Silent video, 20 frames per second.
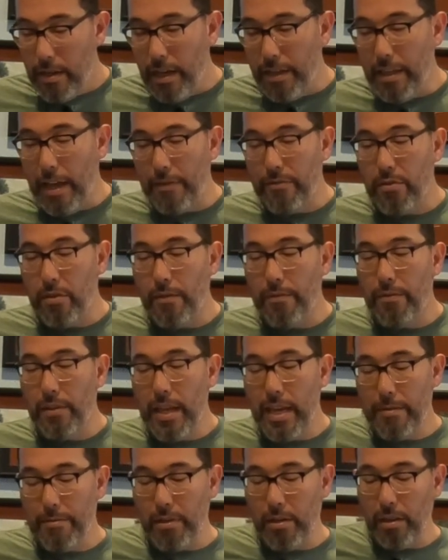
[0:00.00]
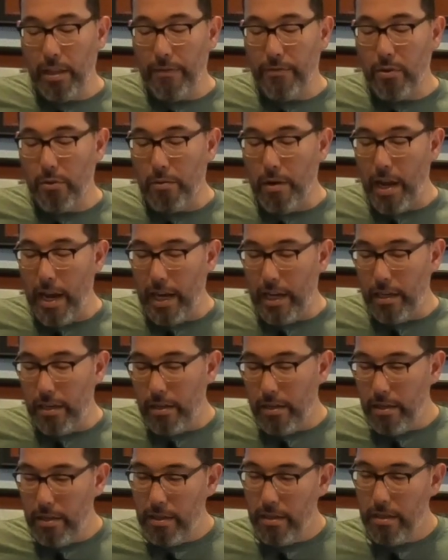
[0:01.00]
And after the flam, you lift your right
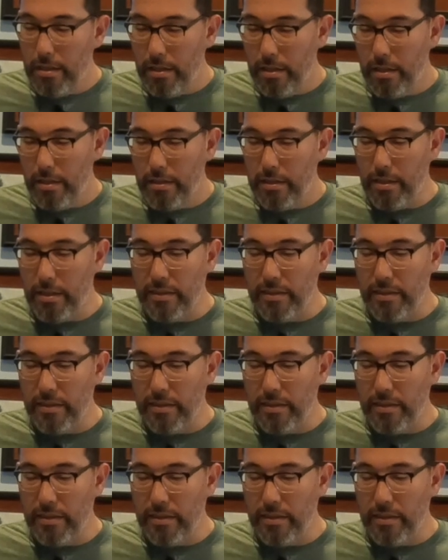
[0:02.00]
to